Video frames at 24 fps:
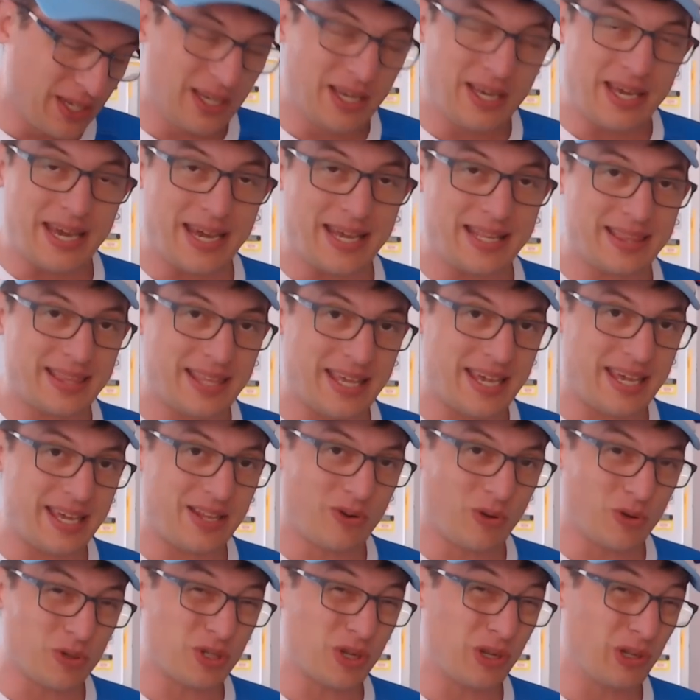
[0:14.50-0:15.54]
And then
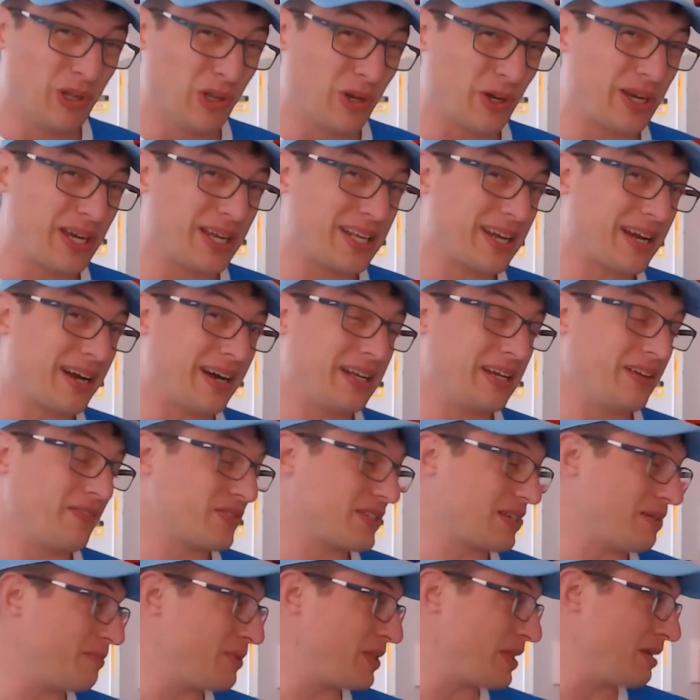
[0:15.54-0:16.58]
also look at kind of some of the